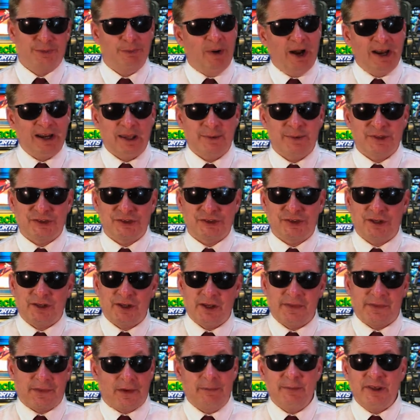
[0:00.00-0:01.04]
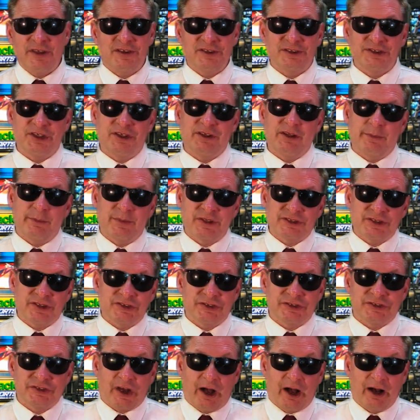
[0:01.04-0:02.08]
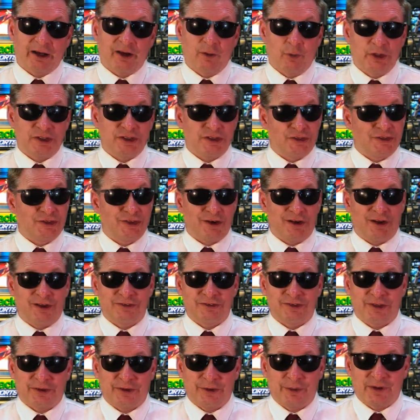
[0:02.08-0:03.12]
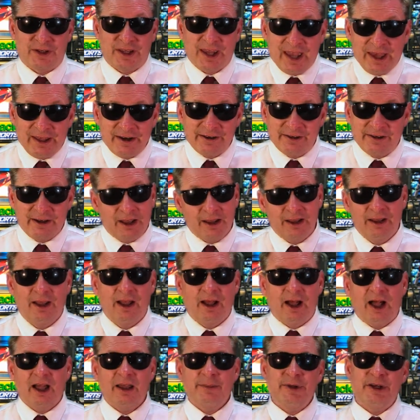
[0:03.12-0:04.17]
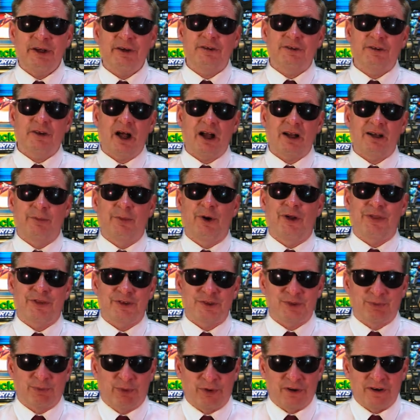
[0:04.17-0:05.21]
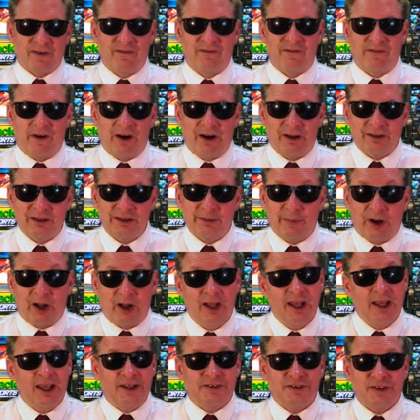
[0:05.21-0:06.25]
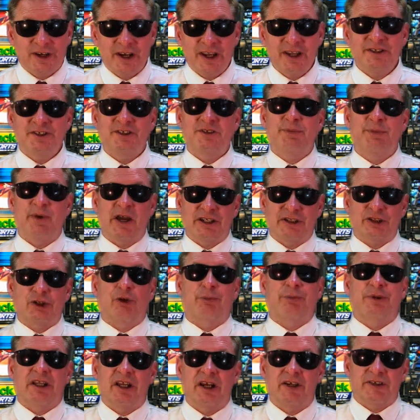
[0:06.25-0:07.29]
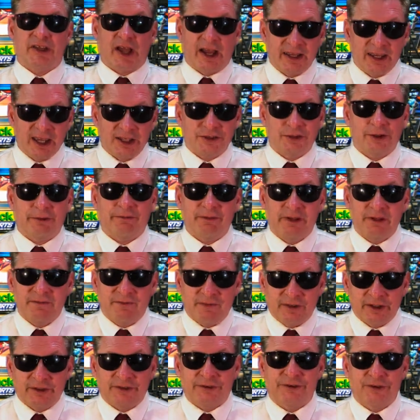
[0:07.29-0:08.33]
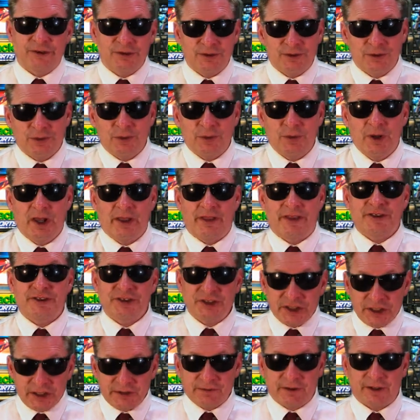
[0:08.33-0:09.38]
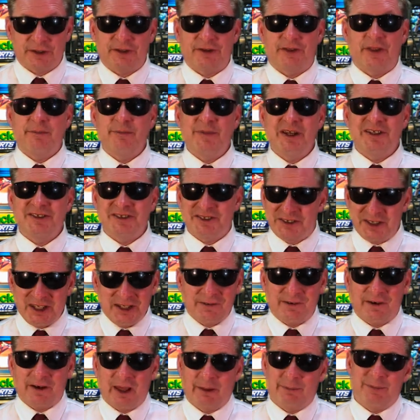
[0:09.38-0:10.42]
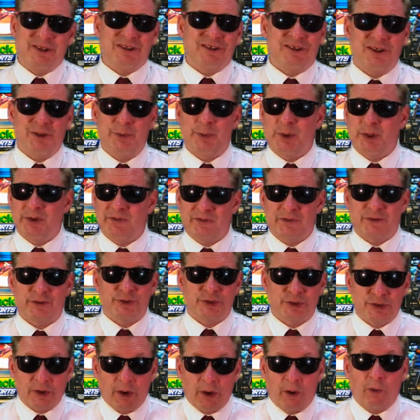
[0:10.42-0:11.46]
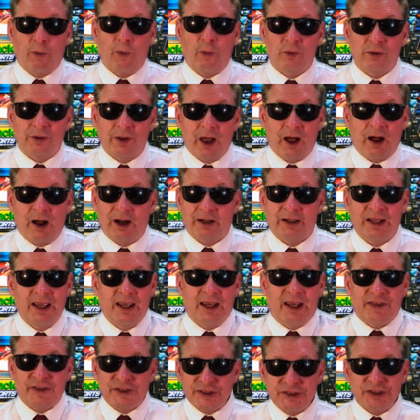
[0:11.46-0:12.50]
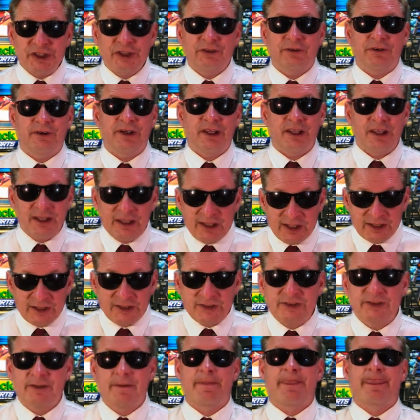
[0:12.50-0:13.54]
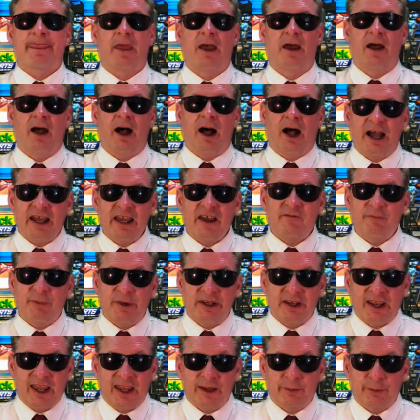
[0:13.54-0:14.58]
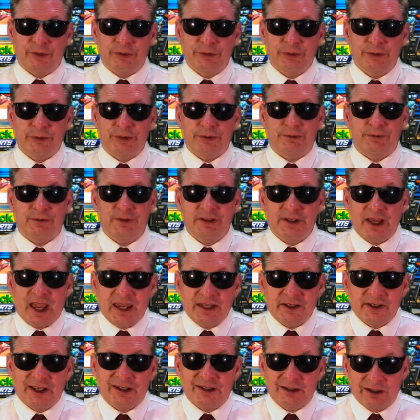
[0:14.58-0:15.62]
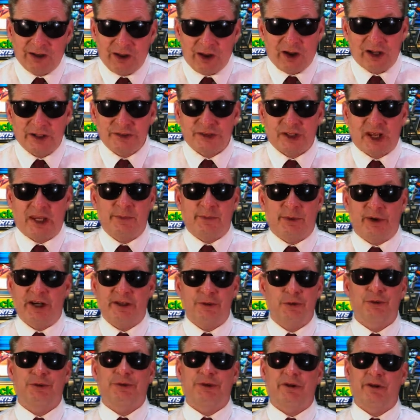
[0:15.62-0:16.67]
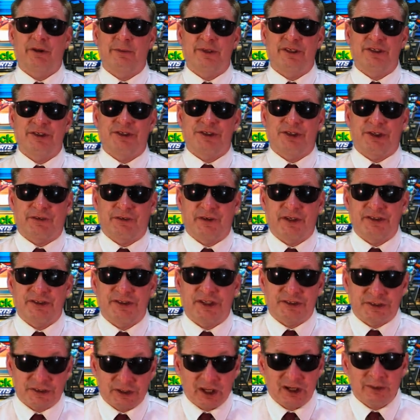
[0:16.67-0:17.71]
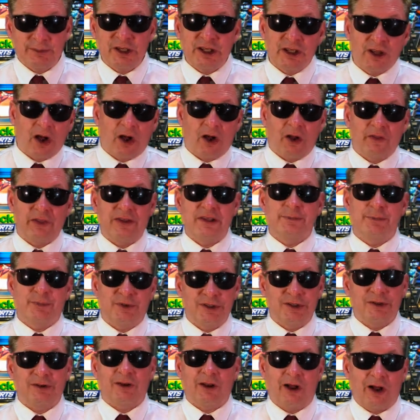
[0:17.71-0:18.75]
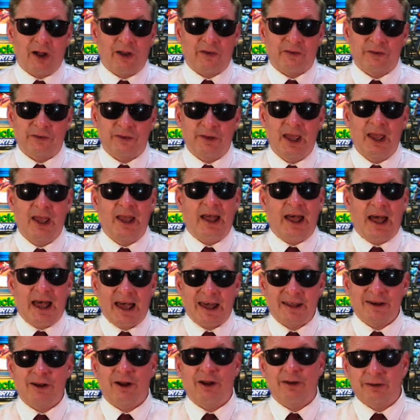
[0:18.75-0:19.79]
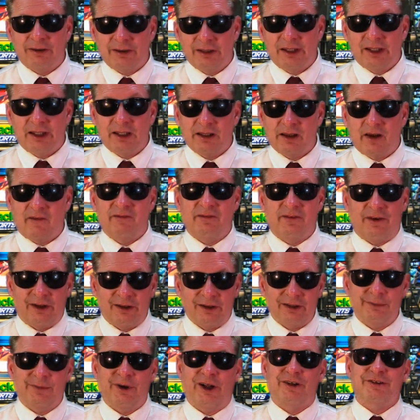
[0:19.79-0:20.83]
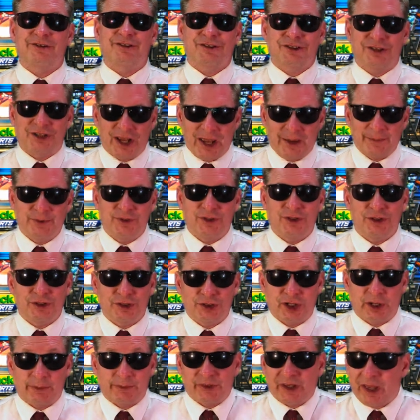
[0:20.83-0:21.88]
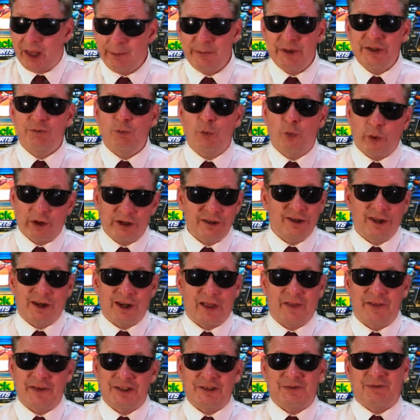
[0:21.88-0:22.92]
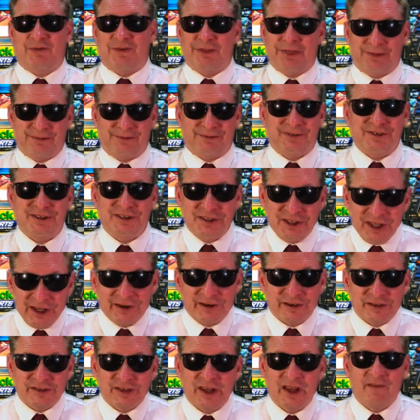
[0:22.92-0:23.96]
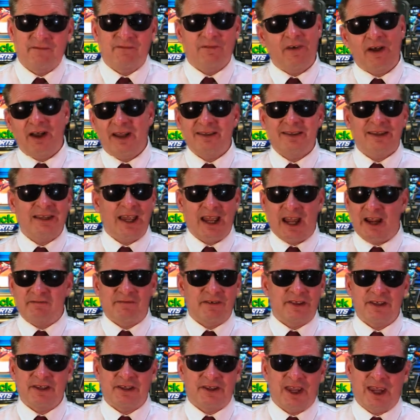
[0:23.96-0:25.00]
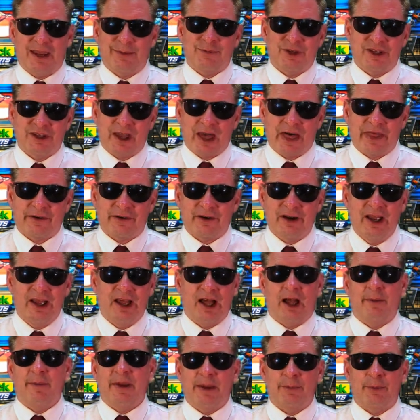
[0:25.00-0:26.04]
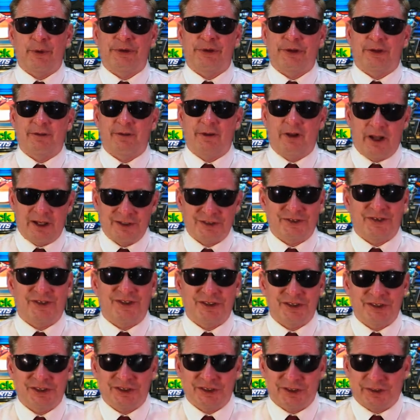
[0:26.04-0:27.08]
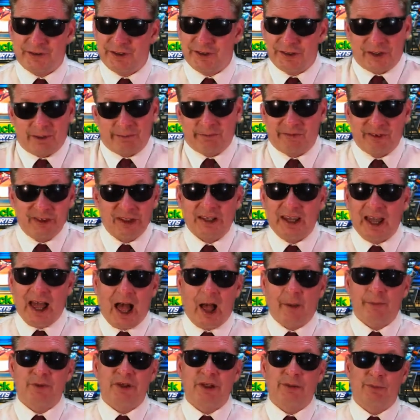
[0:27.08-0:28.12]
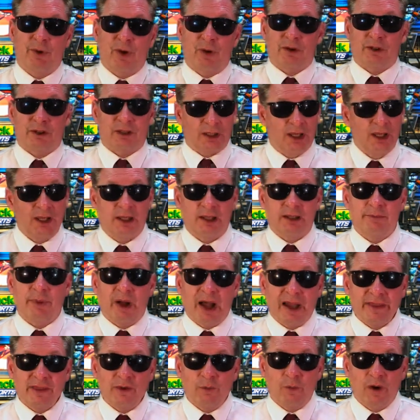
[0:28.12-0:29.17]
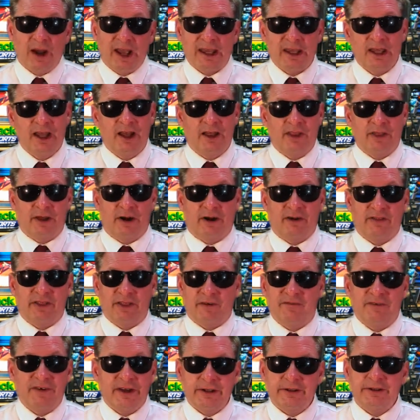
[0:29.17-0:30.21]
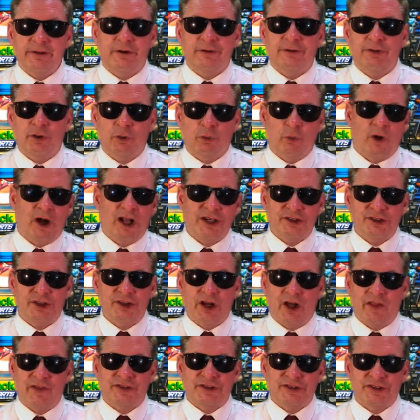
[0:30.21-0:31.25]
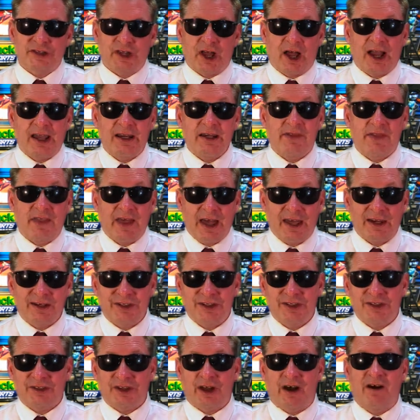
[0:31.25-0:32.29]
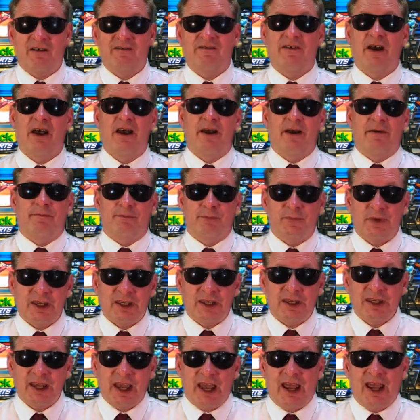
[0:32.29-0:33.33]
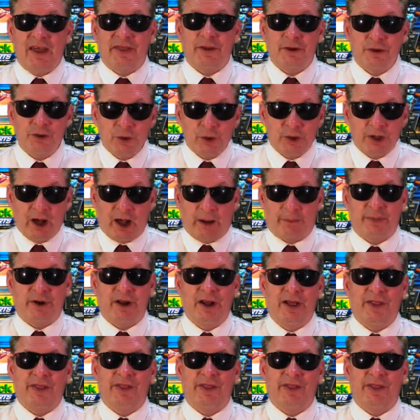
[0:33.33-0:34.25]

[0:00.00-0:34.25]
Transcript: My name is Keith. I'm in the city of Mississauga, which is in Ontario, Canada. I'm here to talk about the sport of volleyball. And today is special because I get to reveal to you the secret, the big secret I've been keeping for so long. And the secret is I have been able to create and launch a brand new tournament series. It's going to be called the peel-halton Adult League Volleyball Championships. I've been working on this for 3 years. Finally, everything came together. I'm able to launch this series. I'm really happy about it. And by the way, the video you're watching on the side, that is of me and the new cup.